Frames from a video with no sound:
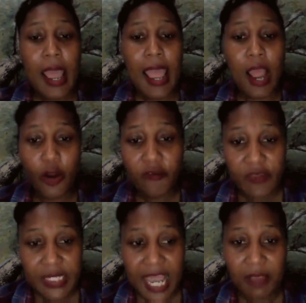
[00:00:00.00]
A lot of the
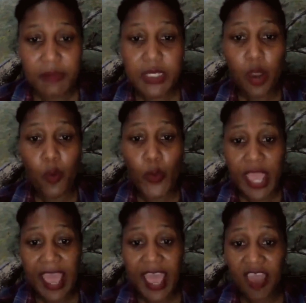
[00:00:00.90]
times we
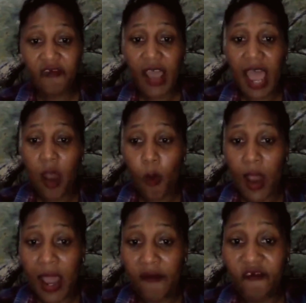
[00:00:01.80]
have
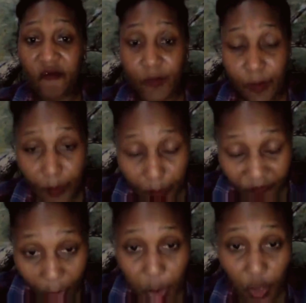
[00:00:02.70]
our
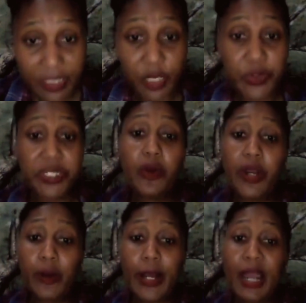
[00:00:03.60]
photos that we take on
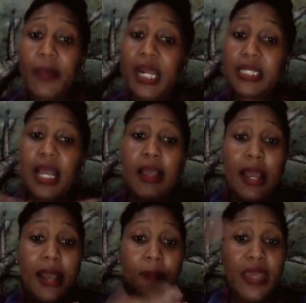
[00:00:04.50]
our cameras
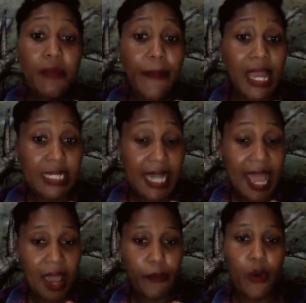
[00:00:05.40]
being backed
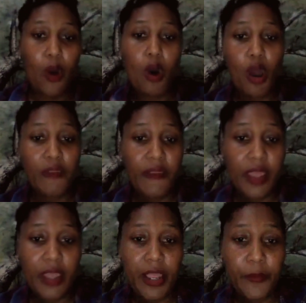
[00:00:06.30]
up on
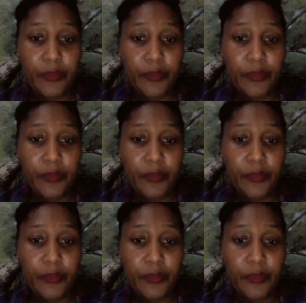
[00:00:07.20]
the,